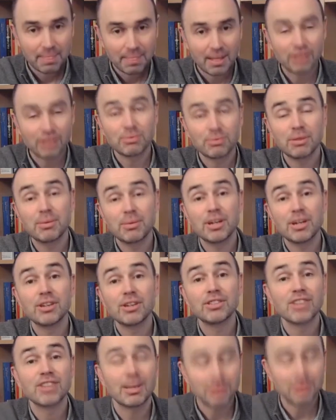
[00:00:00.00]
Last week we
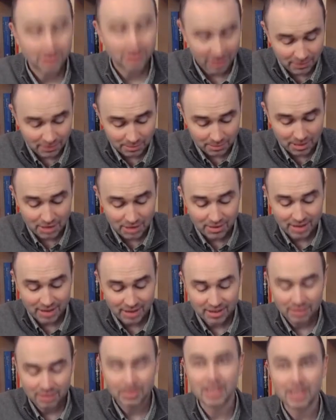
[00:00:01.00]
heard chapter 7 being read,
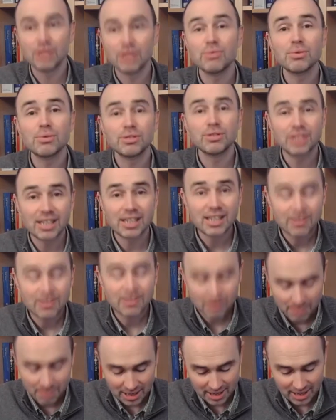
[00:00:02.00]
didn't we? Who will
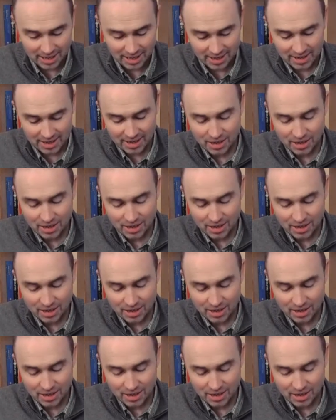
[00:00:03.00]
deliver me?